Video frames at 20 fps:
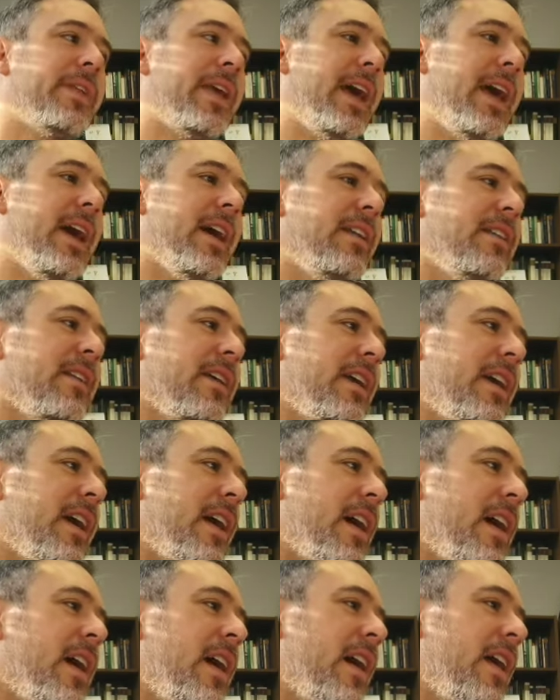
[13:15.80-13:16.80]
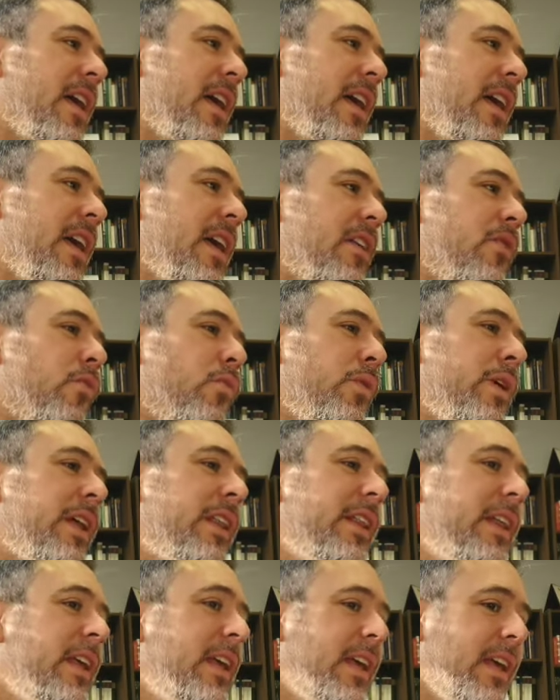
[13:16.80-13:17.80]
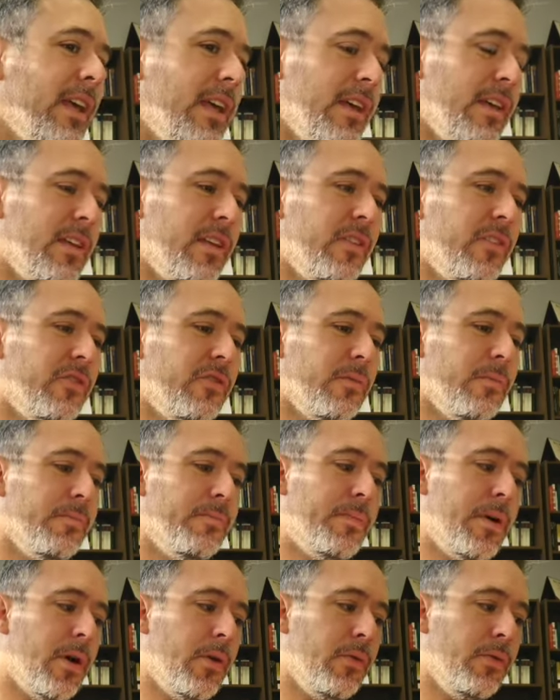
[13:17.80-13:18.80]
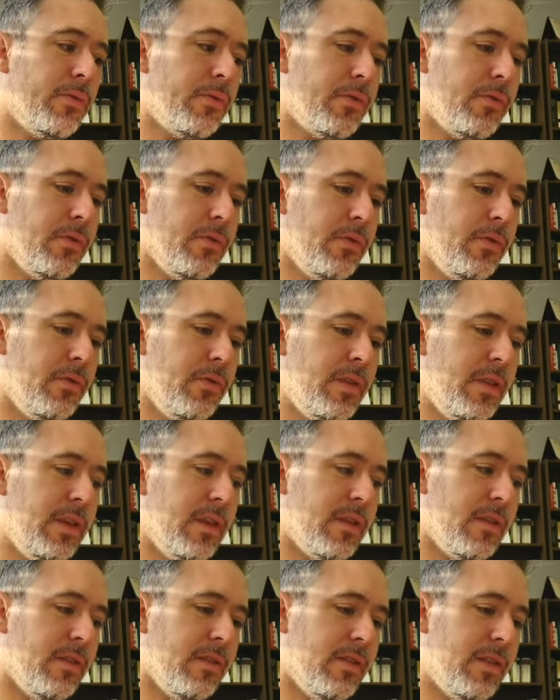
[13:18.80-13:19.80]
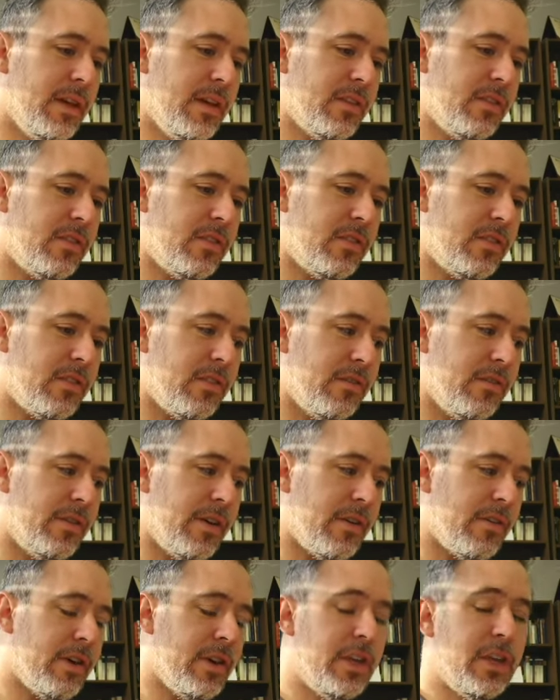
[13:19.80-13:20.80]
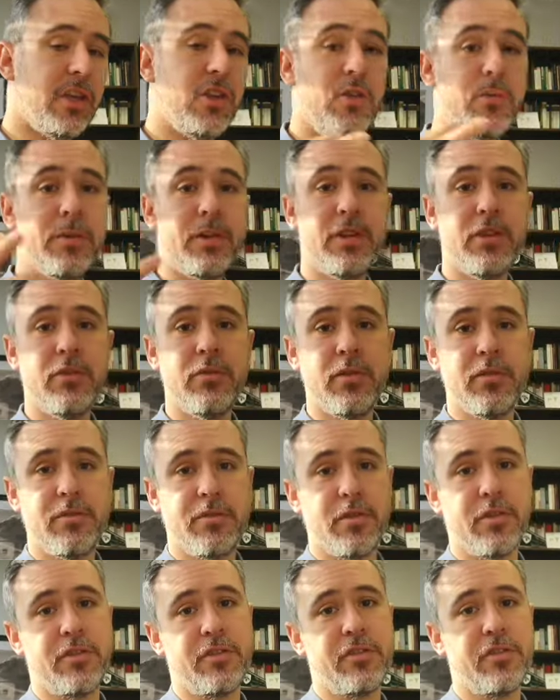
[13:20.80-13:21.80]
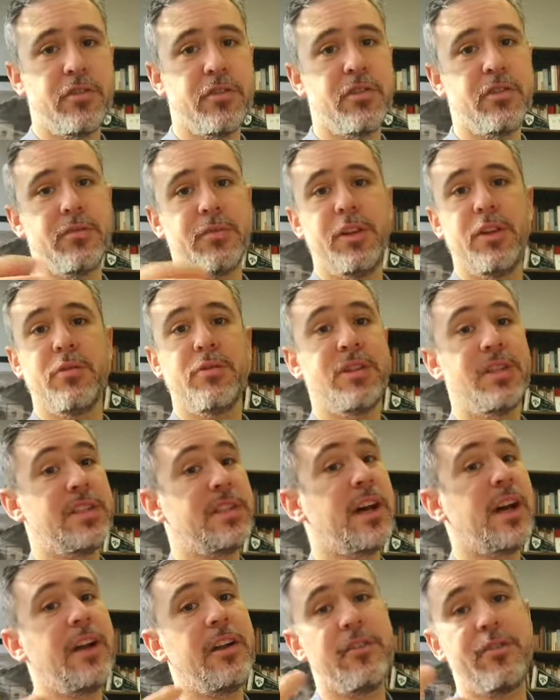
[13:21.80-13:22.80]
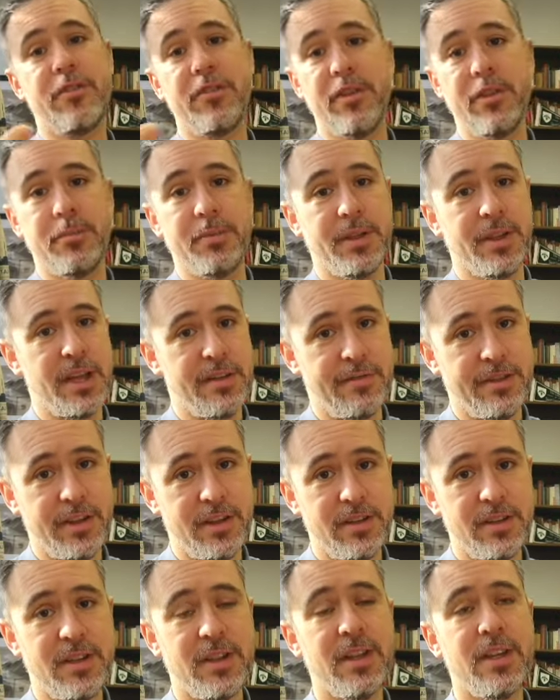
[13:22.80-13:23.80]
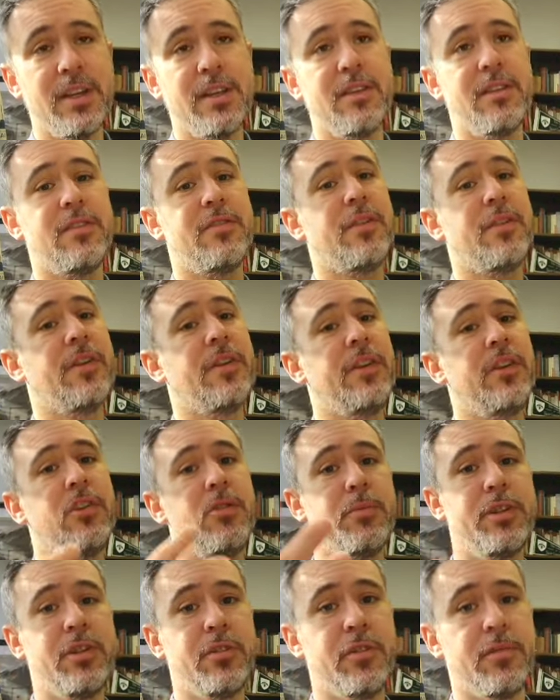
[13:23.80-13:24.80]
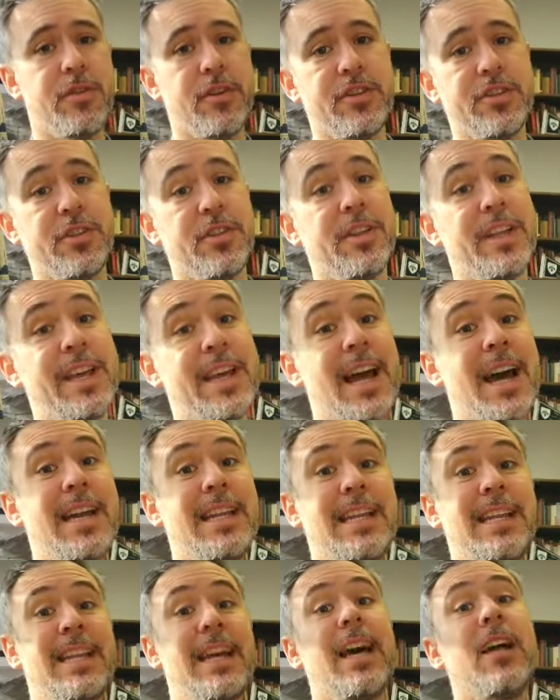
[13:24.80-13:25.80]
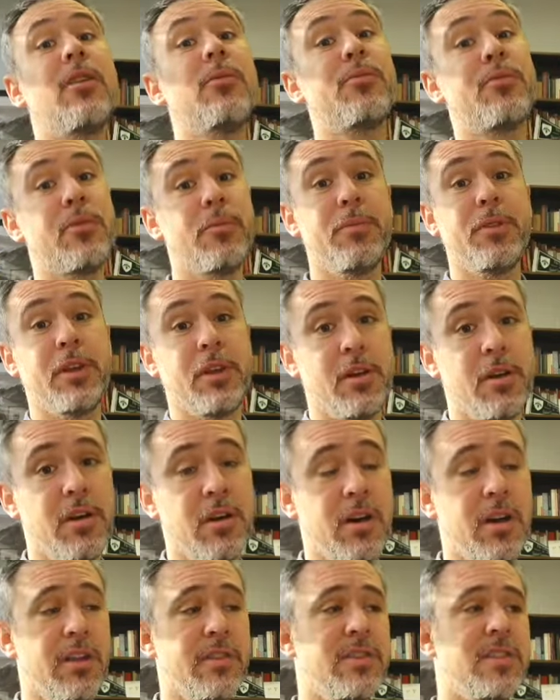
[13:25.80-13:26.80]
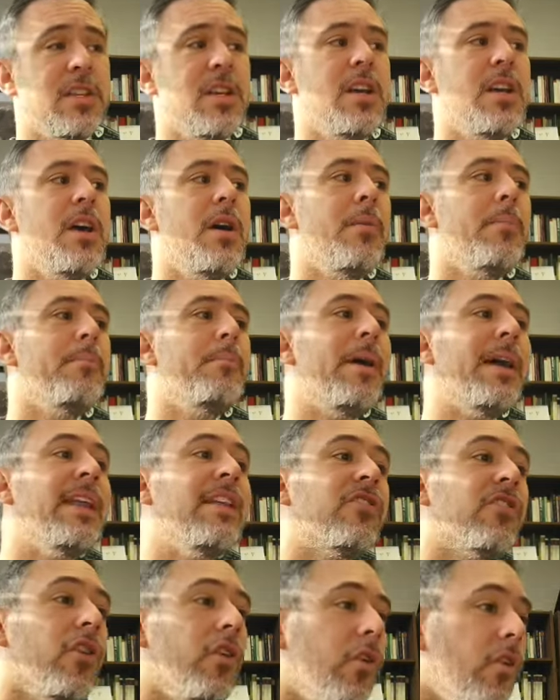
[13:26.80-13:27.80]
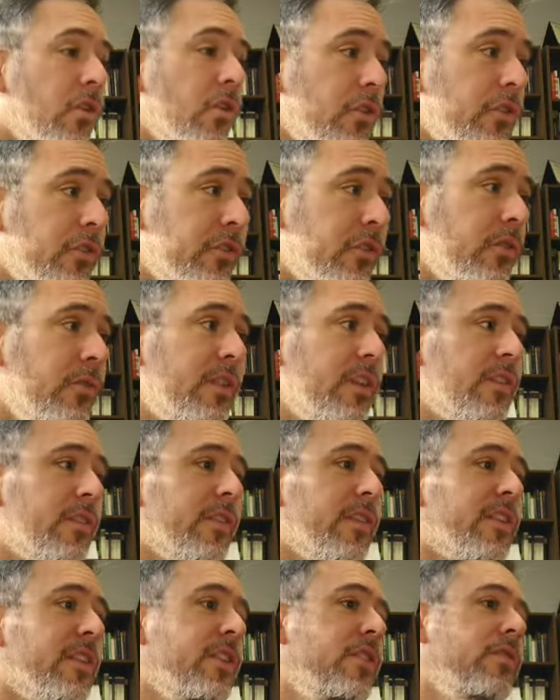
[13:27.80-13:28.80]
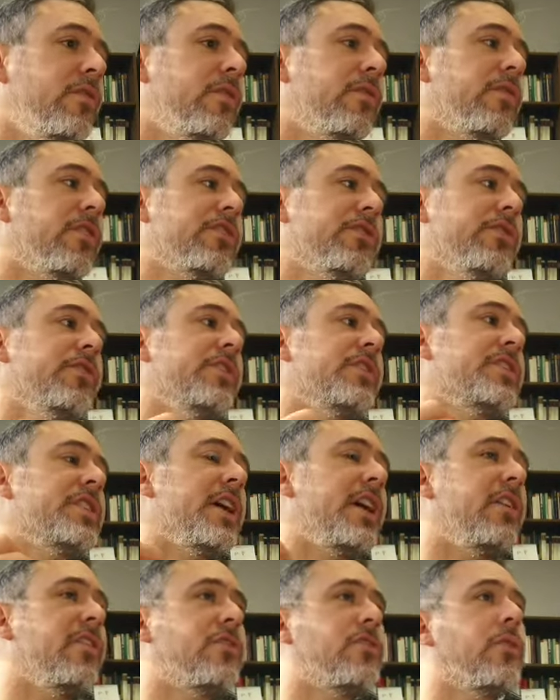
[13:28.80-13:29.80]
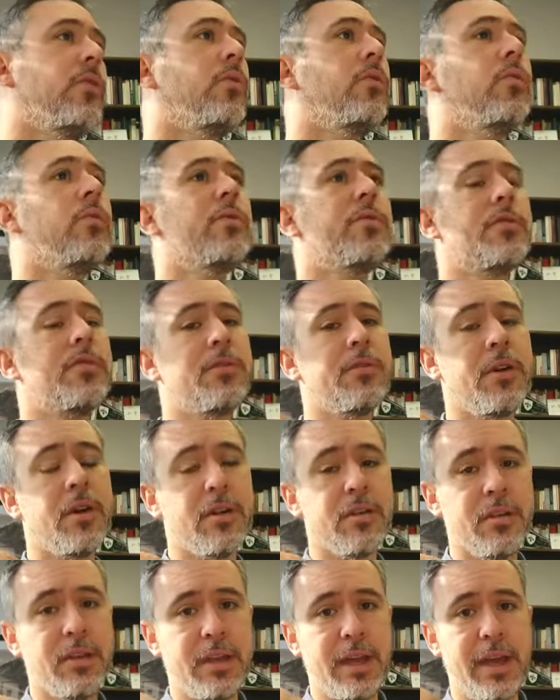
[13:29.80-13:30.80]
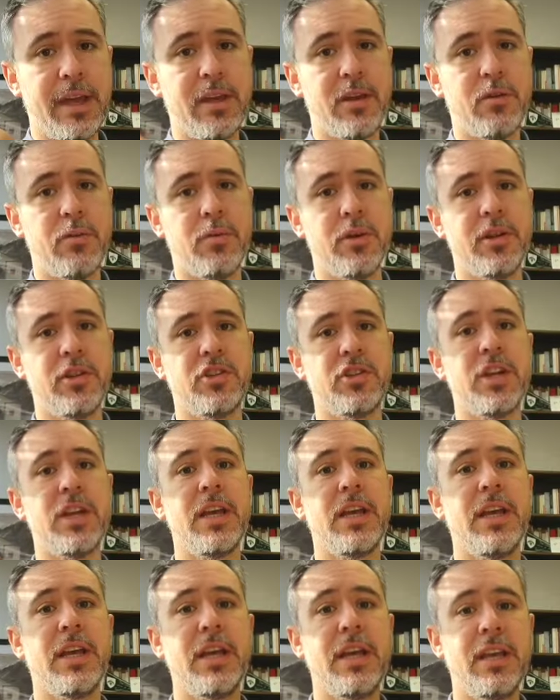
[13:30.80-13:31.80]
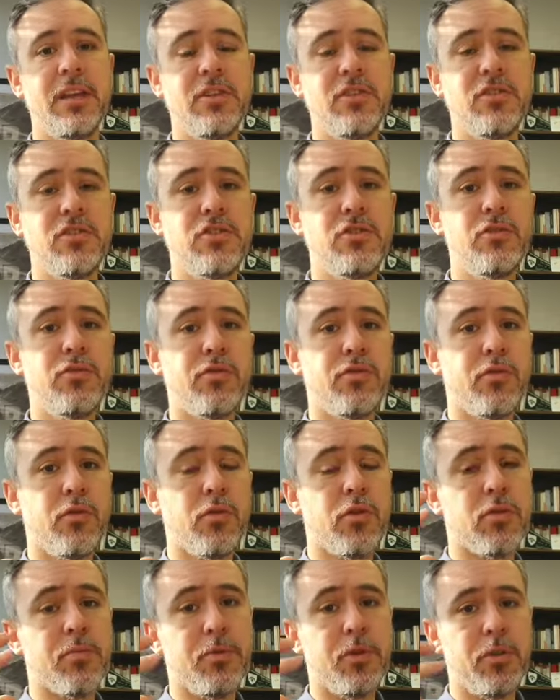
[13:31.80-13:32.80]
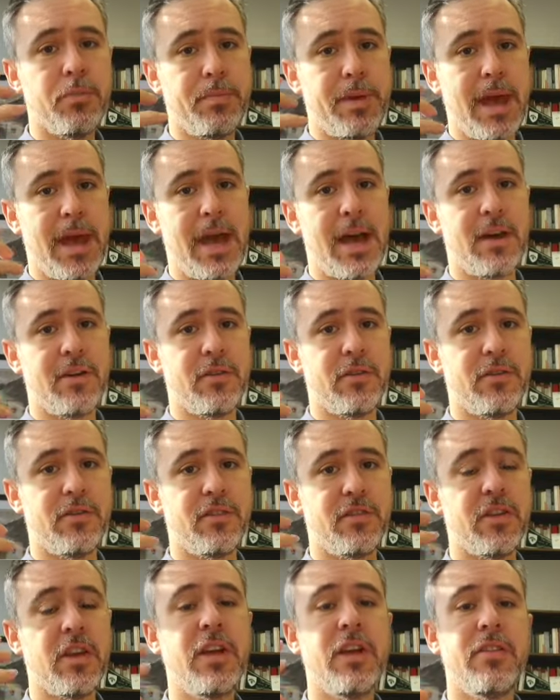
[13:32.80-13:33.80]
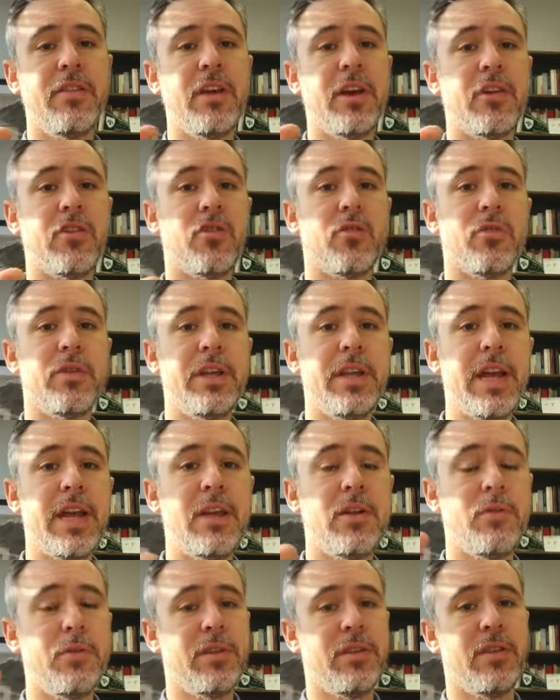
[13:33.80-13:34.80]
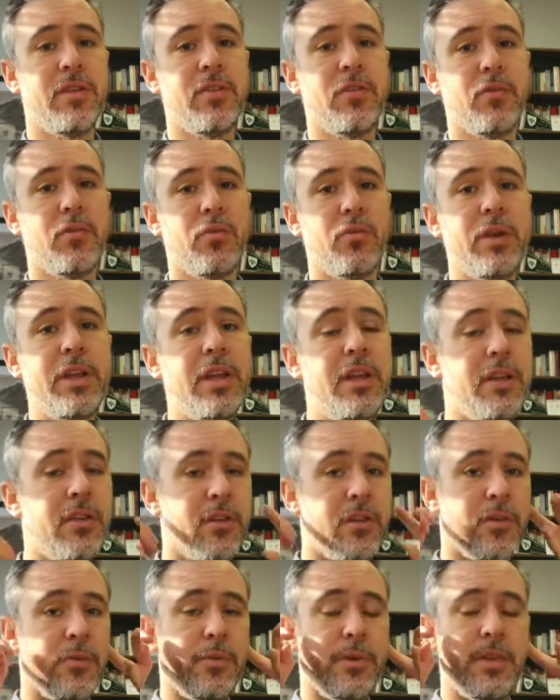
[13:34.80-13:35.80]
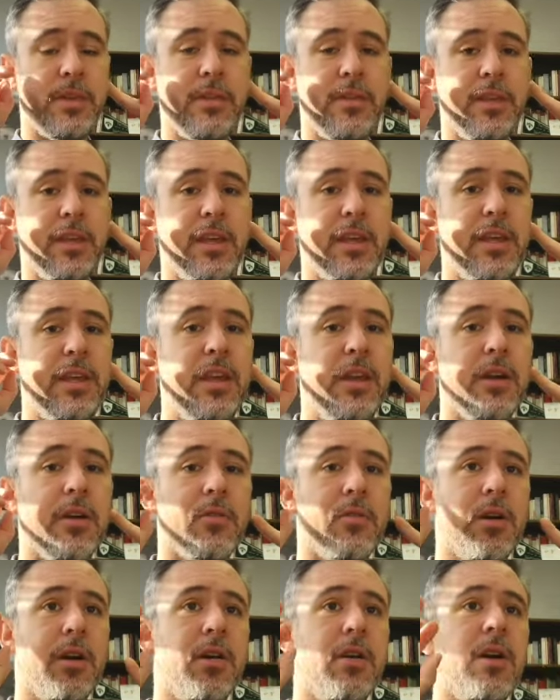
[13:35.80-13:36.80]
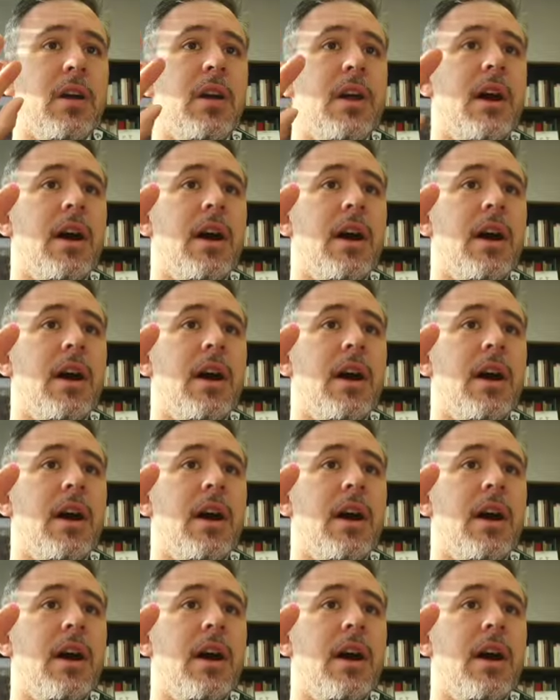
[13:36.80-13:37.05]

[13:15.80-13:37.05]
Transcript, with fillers: And it really is both the this very human universal you know desire for the beloved this very human universal like i need help from the gods but it's also this very universal desire to order our language into formal patterns that create within the reader, within the hearer,